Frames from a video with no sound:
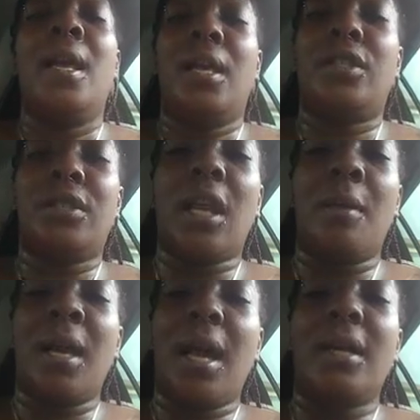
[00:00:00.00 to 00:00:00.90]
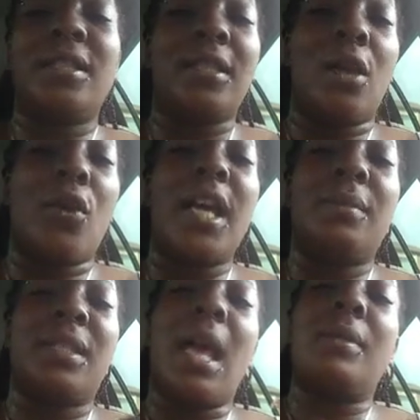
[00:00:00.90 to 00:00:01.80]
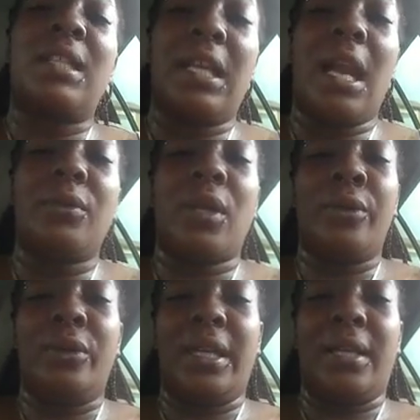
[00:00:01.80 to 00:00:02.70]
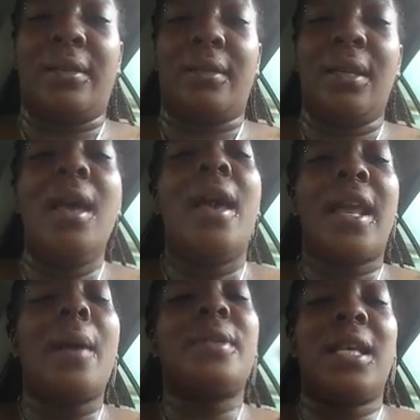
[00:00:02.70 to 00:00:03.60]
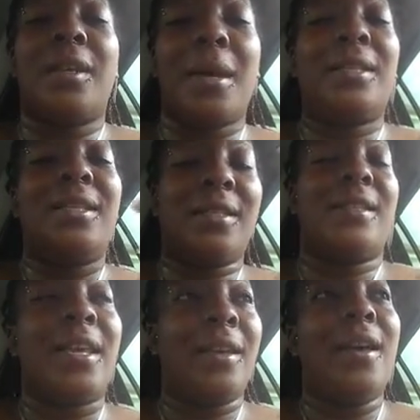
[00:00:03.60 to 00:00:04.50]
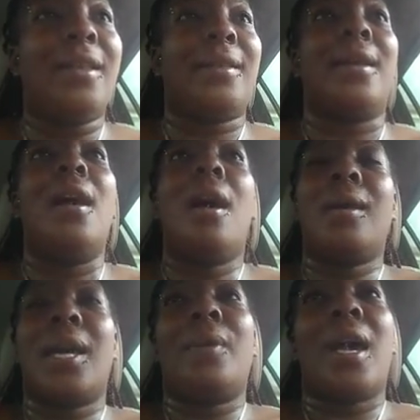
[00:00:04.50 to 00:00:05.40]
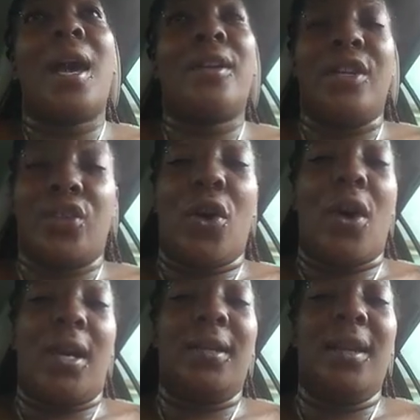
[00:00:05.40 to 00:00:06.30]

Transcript: And she was like, oh my gosh, that's so crazy, because I was thinking I was going to do this. And I was thinking about this, that, and the other. Okay, well, God heard your heart.